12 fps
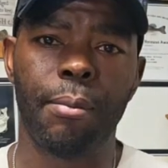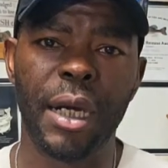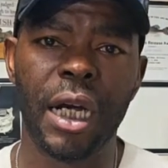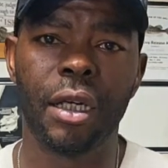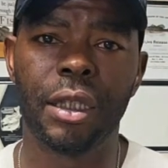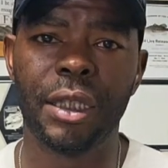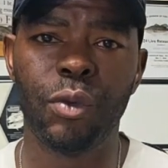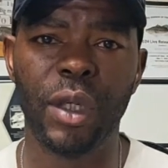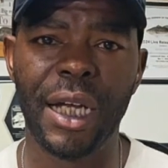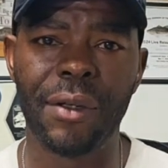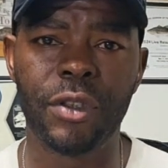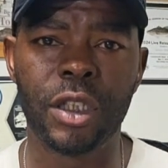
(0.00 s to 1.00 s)
Maryland. We
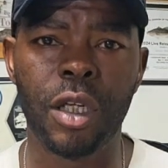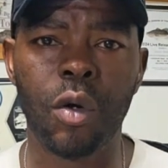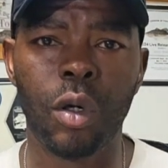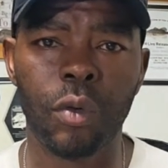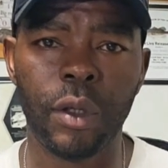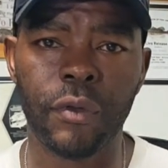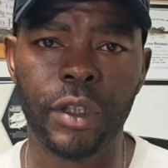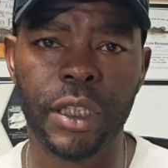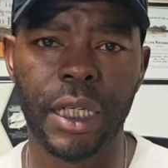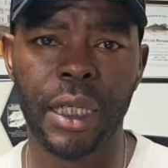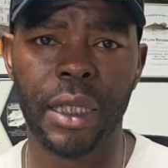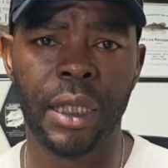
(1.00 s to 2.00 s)
have slower rivers
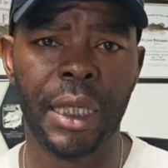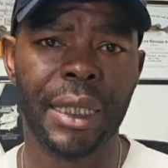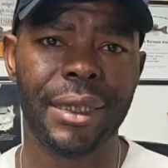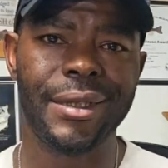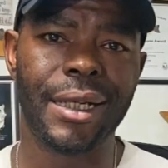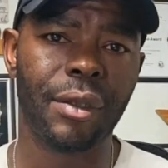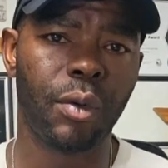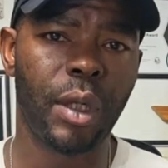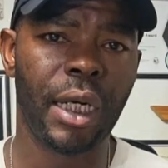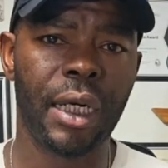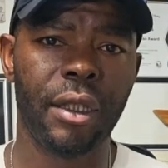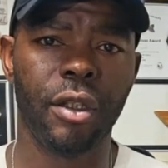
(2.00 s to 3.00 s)
here.
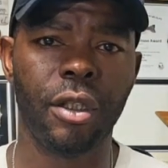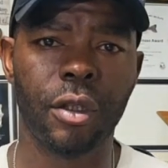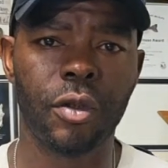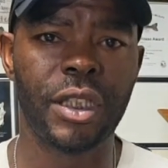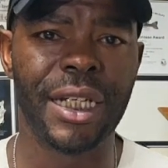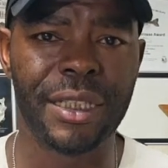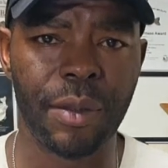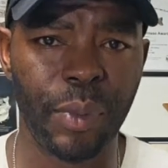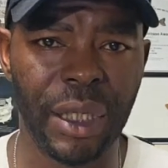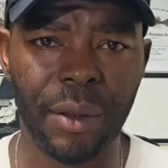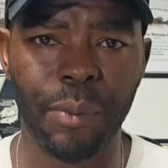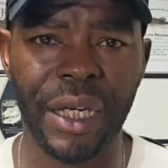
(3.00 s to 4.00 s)
Delaware, you know,
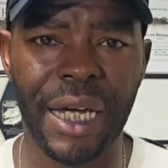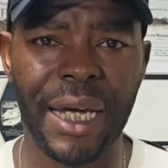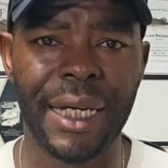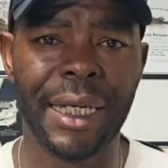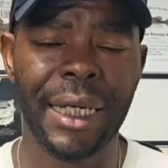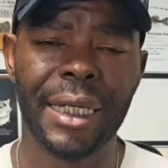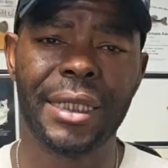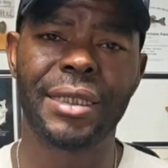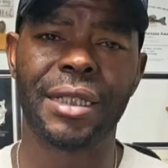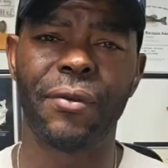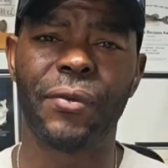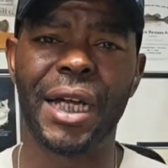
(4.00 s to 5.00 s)
Chesapeake Bay,
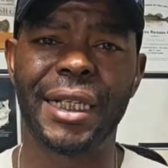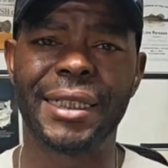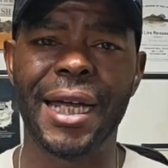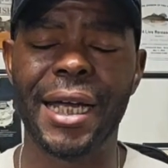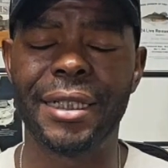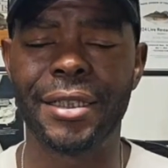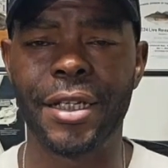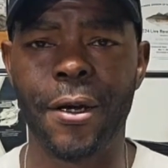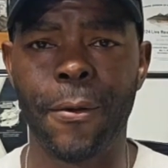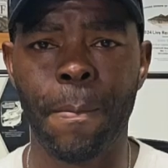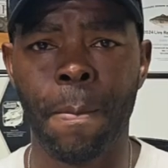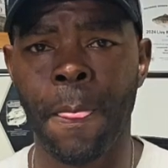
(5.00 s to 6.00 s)
stuff like that.
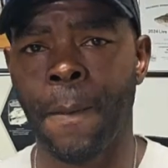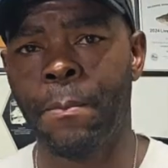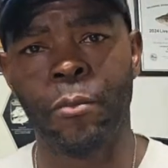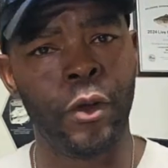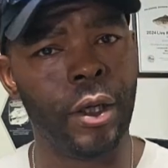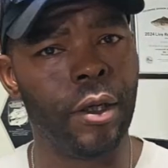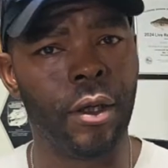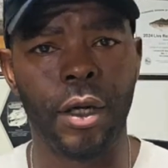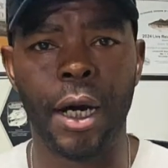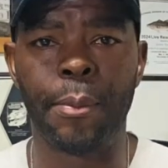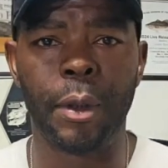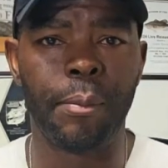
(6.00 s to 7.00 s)
So, you know,
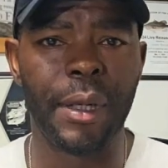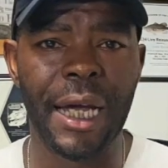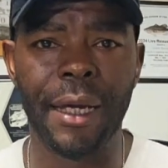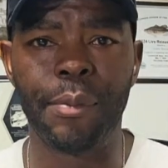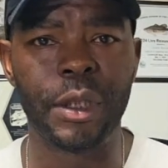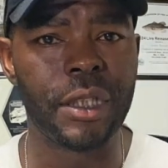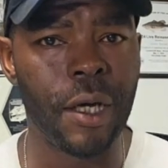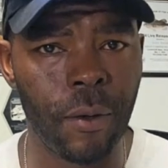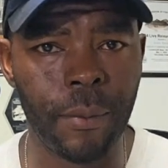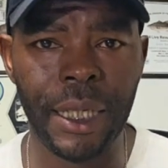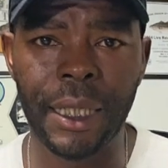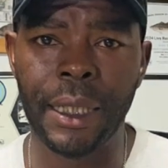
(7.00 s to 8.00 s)
Upper Bay,
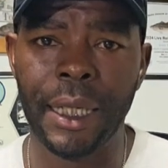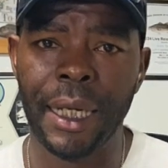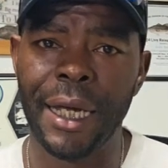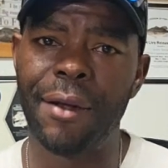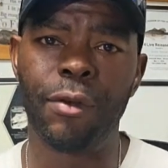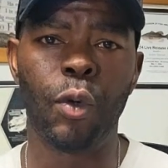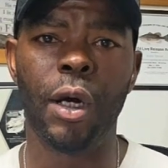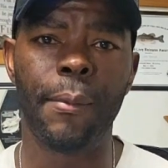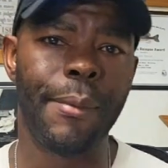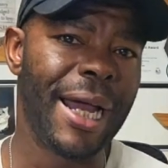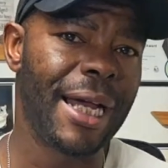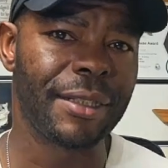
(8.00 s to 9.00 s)
Potomac, everywhere
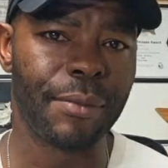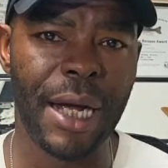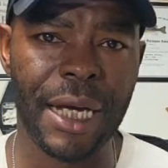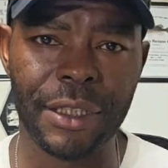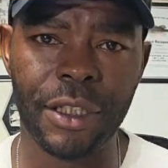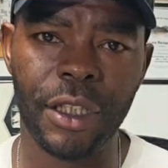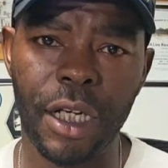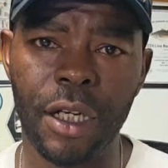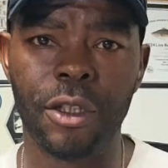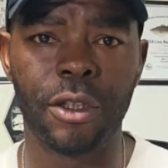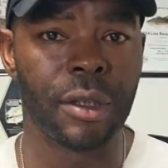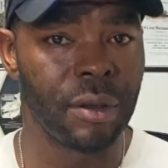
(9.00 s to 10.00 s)
Bassmaster
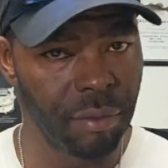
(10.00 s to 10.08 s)
goes.